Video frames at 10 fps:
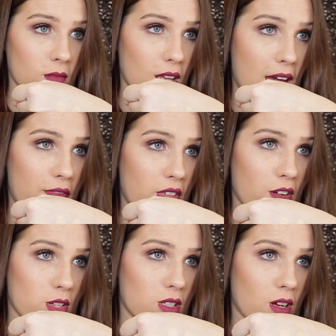and
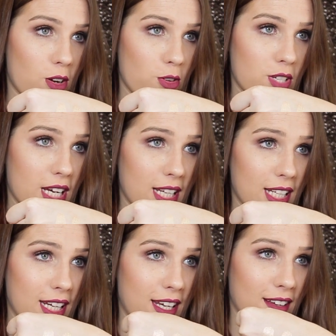there's Oh
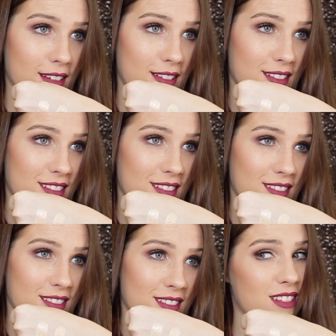Darling.
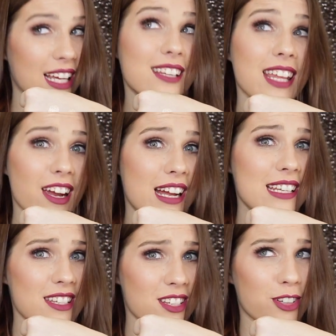Like they're
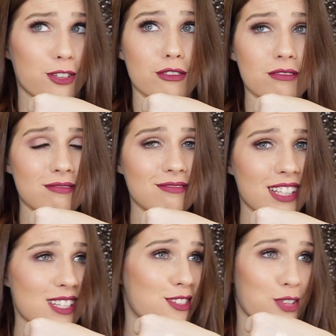identical.
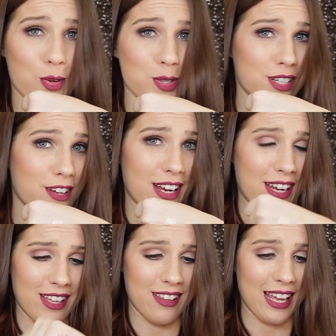There's no denying
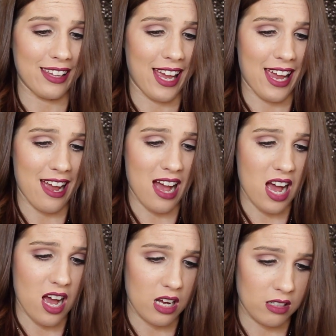it. Like they
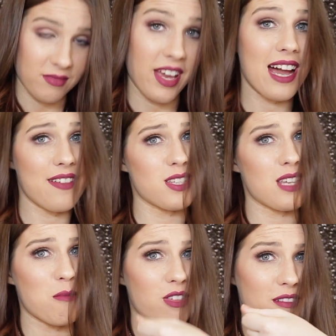are the
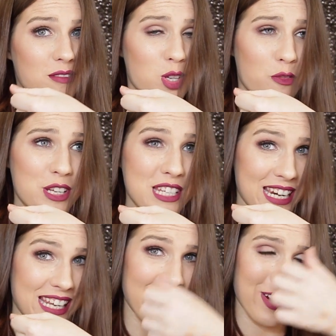same thing. So if you
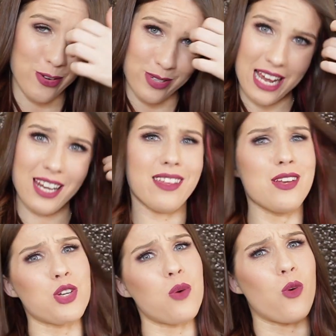didn't get Oh Darling, then
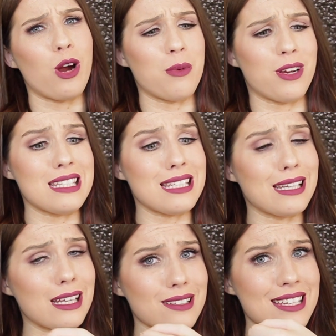don't worry, because
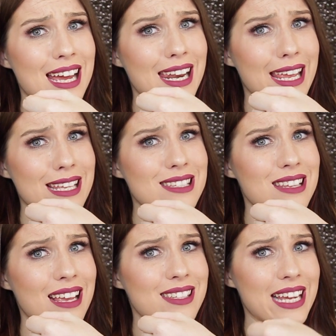Gilded Honey is
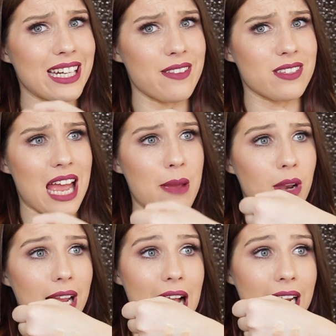exactly the same.
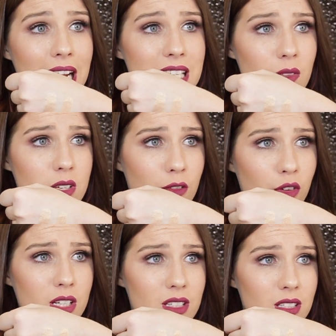Like I can't tell the
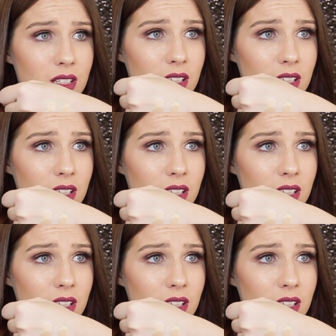difference.